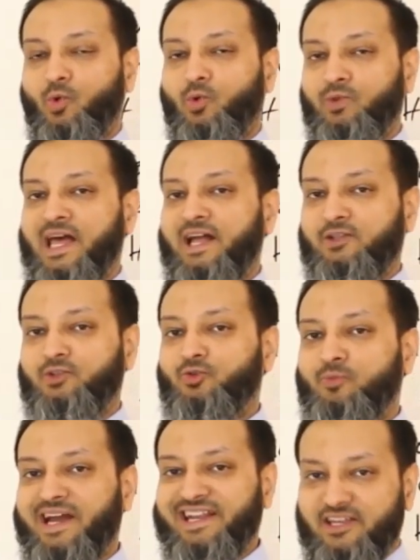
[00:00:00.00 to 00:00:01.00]
that you
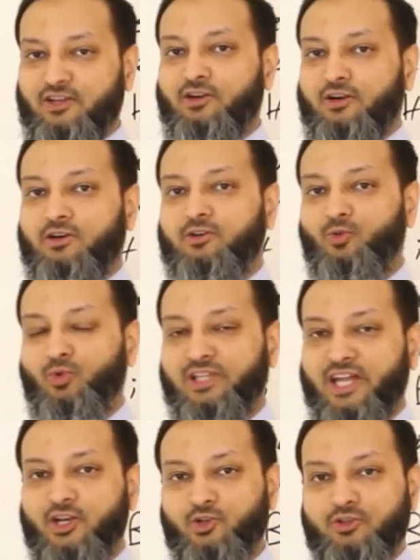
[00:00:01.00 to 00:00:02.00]
might hear
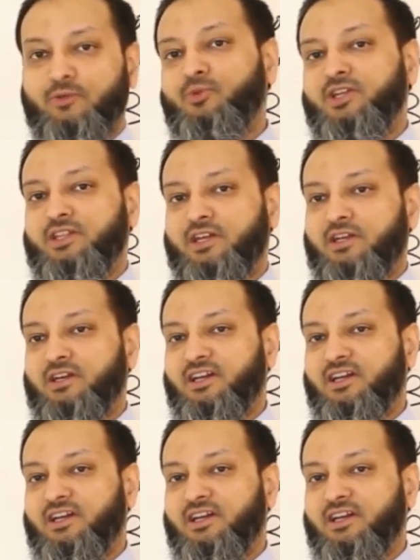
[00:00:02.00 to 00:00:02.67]
related to their breathing